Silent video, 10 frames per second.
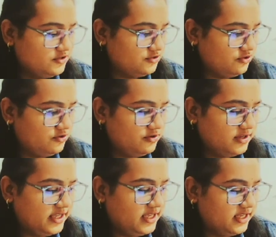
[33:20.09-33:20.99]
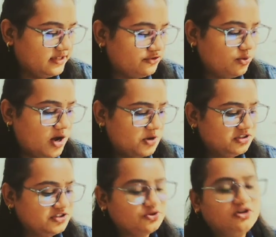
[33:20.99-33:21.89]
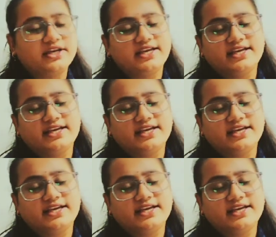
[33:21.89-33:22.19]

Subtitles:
So he, throughout the song,